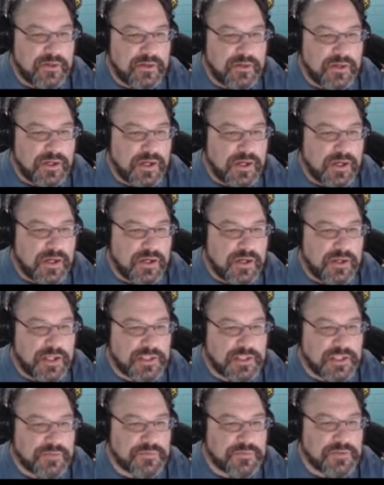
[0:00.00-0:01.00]
Uh,
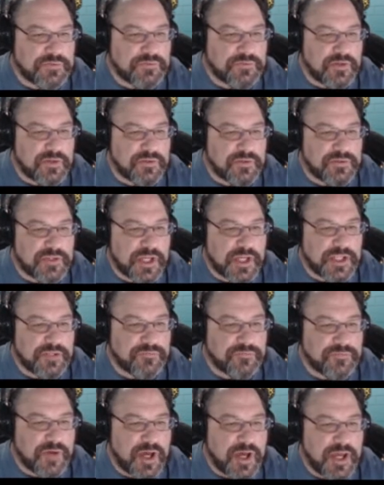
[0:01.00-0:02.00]

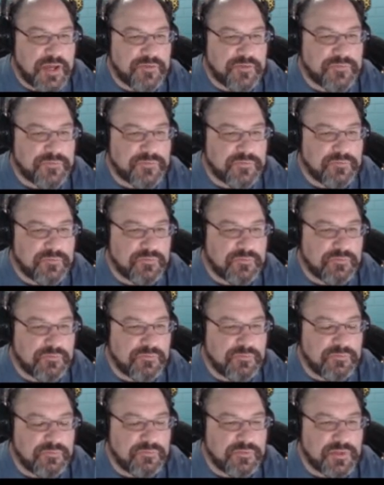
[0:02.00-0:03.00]
1195
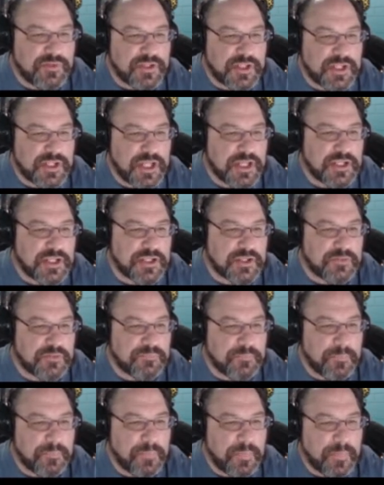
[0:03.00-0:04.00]

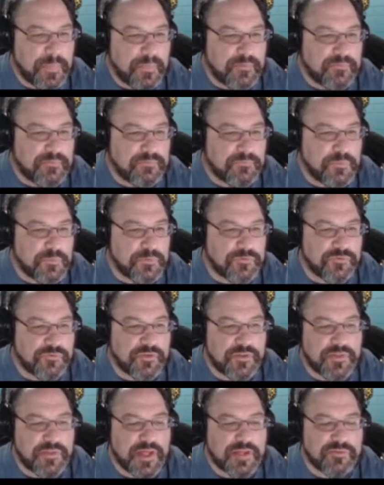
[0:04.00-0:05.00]
Canadian. Let's
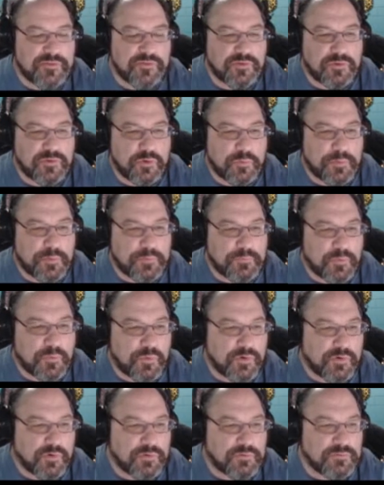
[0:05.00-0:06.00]
see, that's a little bit
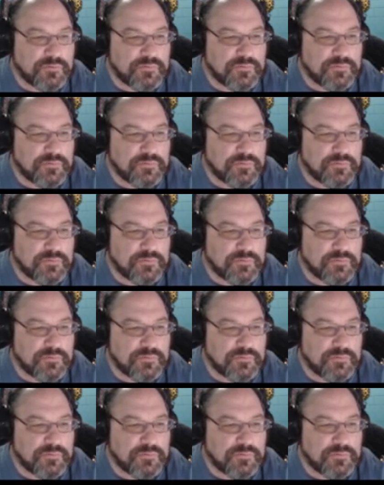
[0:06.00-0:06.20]
more.